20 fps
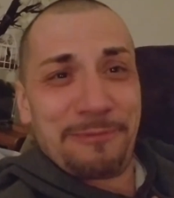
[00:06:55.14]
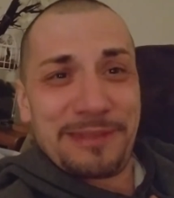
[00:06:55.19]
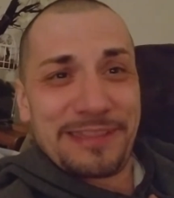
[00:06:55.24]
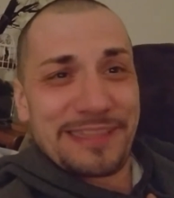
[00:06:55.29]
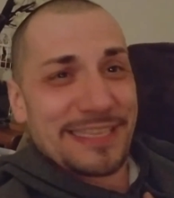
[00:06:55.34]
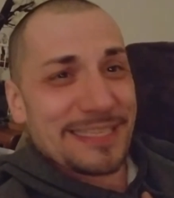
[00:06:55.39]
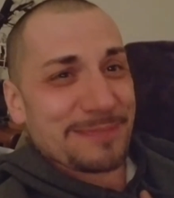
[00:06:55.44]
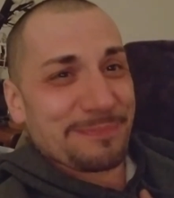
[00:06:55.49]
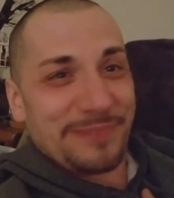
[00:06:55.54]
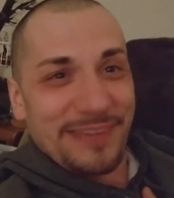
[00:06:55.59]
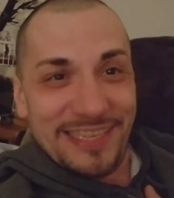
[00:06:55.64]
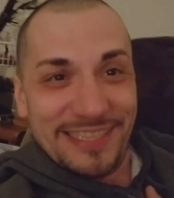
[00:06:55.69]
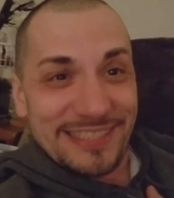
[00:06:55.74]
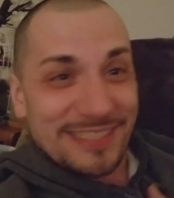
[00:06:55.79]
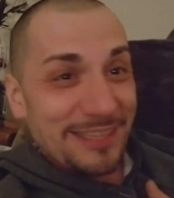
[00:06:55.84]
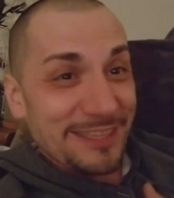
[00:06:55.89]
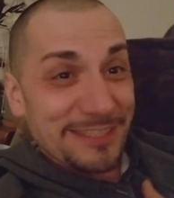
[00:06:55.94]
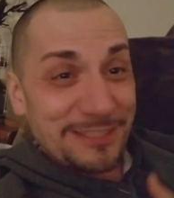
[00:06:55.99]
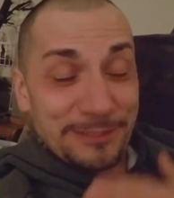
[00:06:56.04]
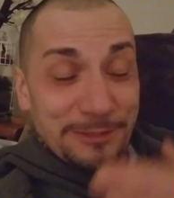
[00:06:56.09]
this bitch,
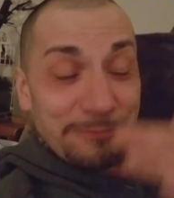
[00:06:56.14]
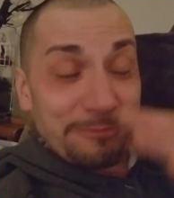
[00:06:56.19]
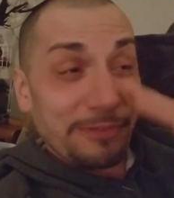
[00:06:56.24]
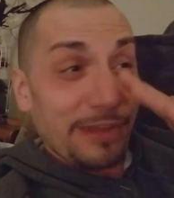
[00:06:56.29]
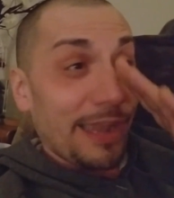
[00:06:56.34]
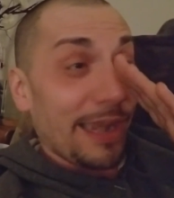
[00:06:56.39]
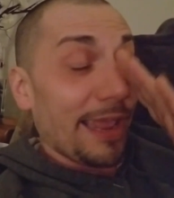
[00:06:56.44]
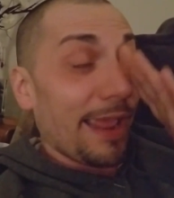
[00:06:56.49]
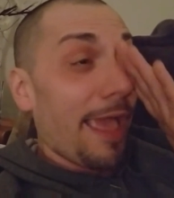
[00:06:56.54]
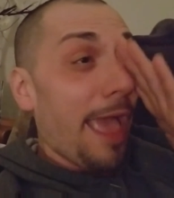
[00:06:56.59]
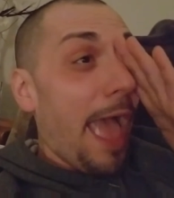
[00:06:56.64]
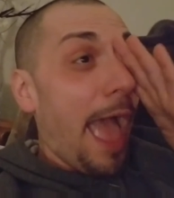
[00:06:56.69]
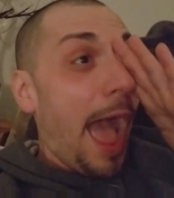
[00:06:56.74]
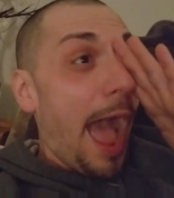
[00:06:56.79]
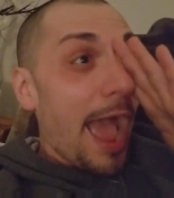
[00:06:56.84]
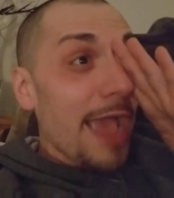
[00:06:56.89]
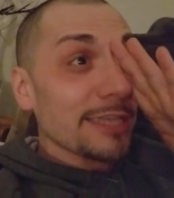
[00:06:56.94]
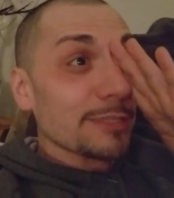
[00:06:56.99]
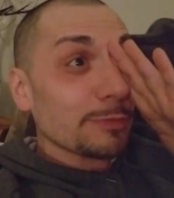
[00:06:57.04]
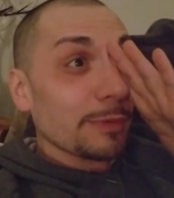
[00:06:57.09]
it was too funny.
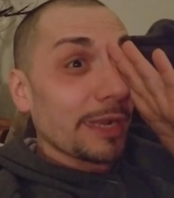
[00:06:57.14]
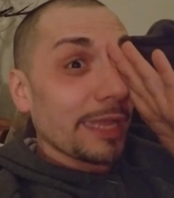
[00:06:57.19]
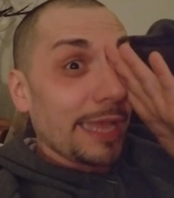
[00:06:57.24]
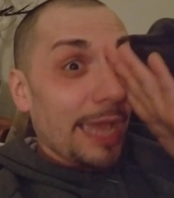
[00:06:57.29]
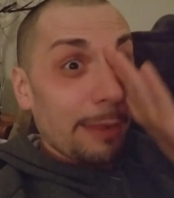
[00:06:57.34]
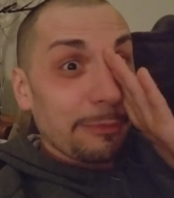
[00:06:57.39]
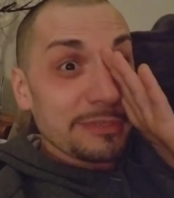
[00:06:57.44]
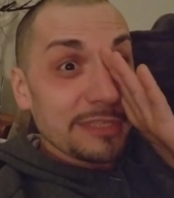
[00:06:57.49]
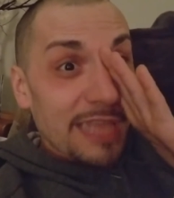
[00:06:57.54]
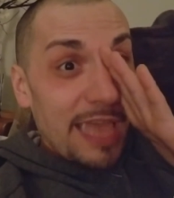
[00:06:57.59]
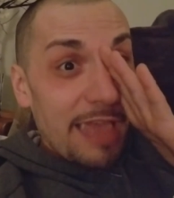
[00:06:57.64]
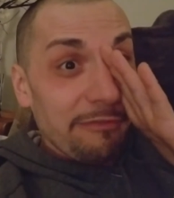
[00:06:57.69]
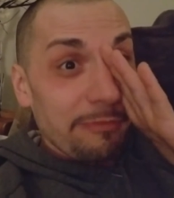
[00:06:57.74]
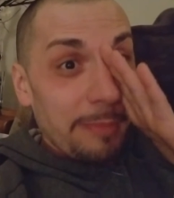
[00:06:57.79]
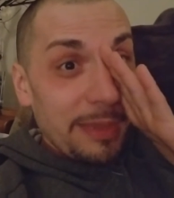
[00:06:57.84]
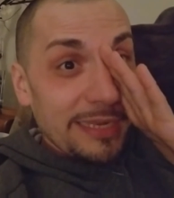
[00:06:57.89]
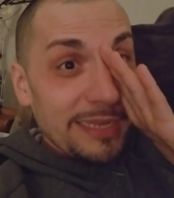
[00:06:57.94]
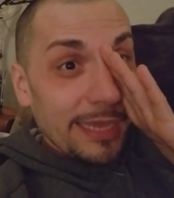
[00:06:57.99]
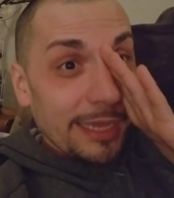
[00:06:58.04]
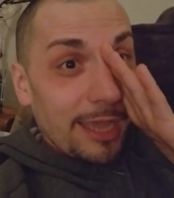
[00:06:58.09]
I swear to God, I was laughing
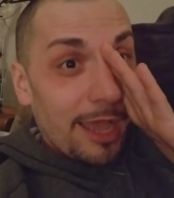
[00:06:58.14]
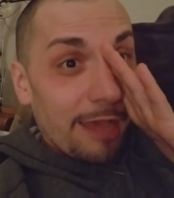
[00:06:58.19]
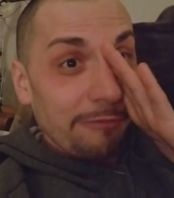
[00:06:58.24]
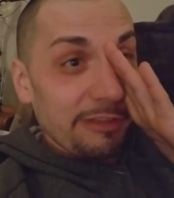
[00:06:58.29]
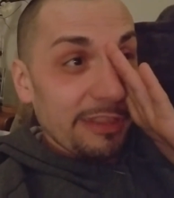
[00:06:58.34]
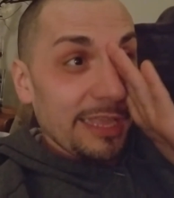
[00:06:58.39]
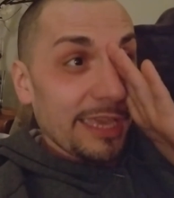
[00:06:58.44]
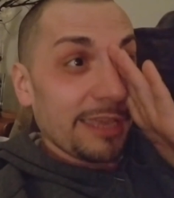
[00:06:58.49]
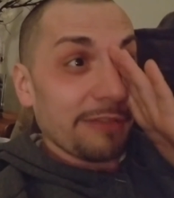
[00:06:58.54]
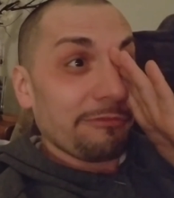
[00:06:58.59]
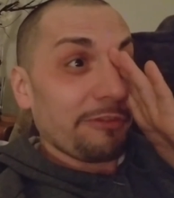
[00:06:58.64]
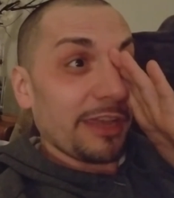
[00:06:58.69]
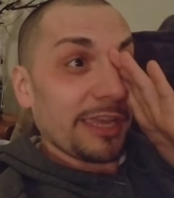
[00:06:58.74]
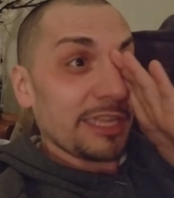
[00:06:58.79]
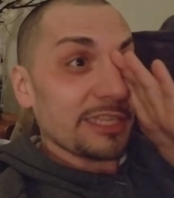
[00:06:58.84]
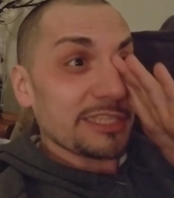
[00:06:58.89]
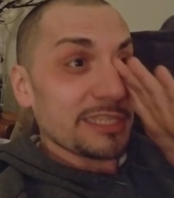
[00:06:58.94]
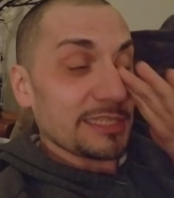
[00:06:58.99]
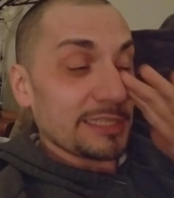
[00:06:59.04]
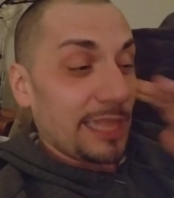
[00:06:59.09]
my dick off. I think it
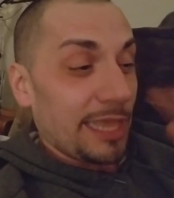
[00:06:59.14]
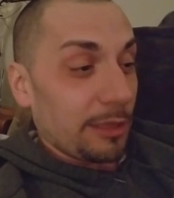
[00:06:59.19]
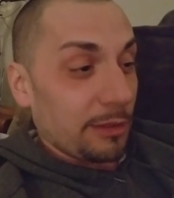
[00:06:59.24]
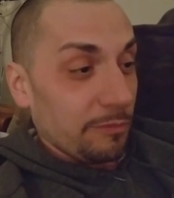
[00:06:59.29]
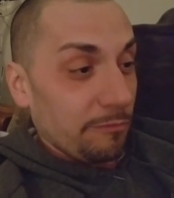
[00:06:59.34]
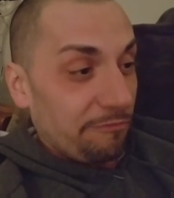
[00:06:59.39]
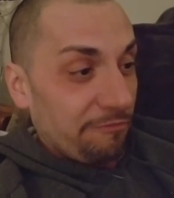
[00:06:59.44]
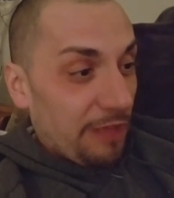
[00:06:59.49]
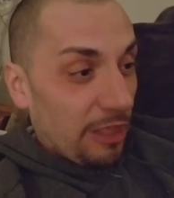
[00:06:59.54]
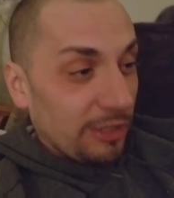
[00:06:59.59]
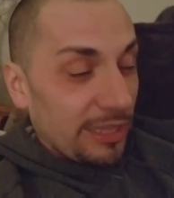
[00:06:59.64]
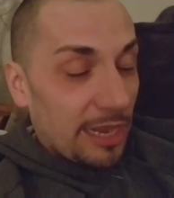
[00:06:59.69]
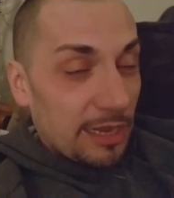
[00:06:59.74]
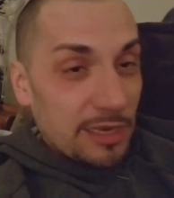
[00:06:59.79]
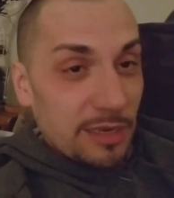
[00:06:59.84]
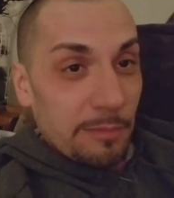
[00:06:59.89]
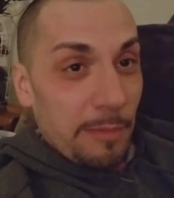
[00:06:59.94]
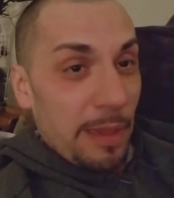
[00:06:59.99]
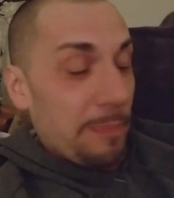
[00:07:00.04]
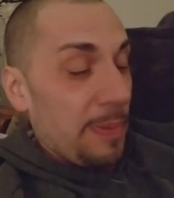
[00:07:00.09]
fucking just like fell down
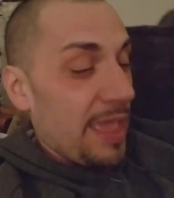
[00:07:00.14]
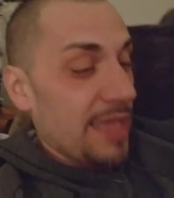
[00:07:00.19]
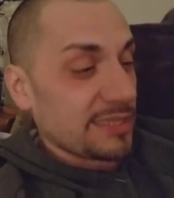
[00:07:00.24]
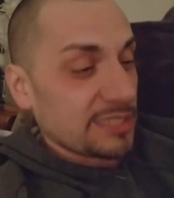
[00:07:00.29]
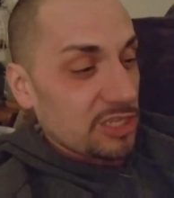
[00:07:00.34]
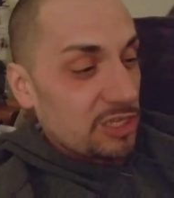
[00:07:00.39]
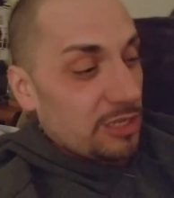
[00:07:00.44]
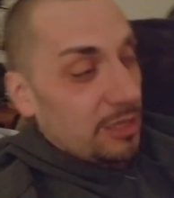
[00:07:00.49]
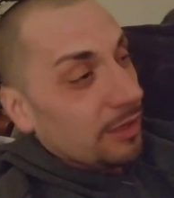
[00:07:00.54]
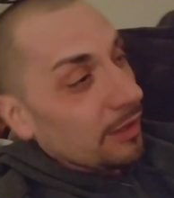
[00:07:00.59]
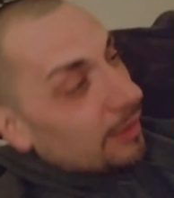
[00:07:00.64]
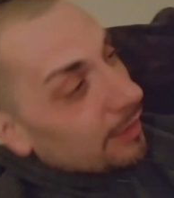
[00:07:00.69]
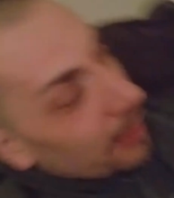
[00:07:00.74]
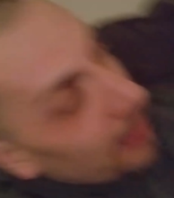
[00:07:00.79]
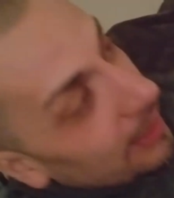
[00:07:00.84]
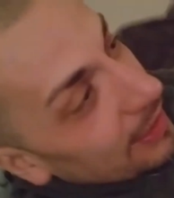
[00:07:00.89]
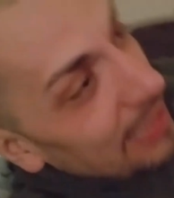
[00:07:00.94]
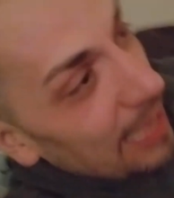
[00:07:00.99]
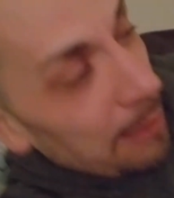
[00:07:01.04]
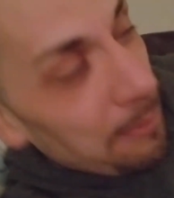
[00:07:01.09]
into my pants and
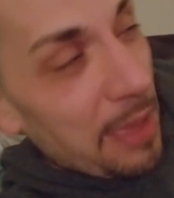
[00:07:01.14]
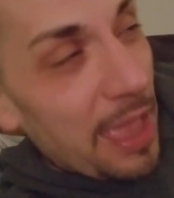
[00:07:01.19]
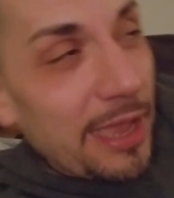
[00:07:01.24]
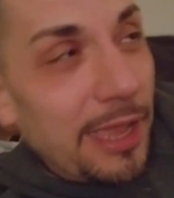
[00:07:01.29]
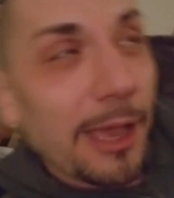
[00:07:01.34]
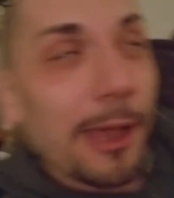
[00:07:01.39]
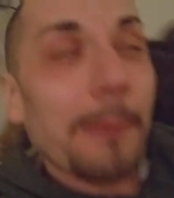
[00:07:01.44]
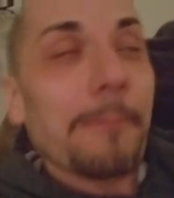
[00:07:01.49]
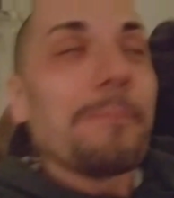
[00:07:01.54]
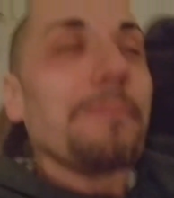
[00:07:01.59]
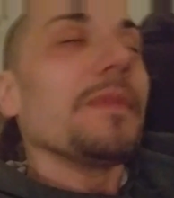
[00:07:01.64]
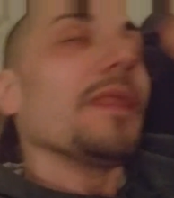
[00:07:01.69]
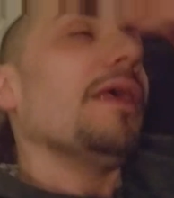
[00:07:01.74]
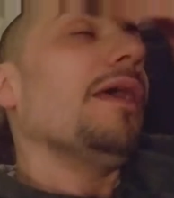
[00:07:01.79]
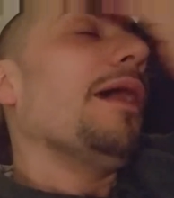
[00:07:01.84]
came back up.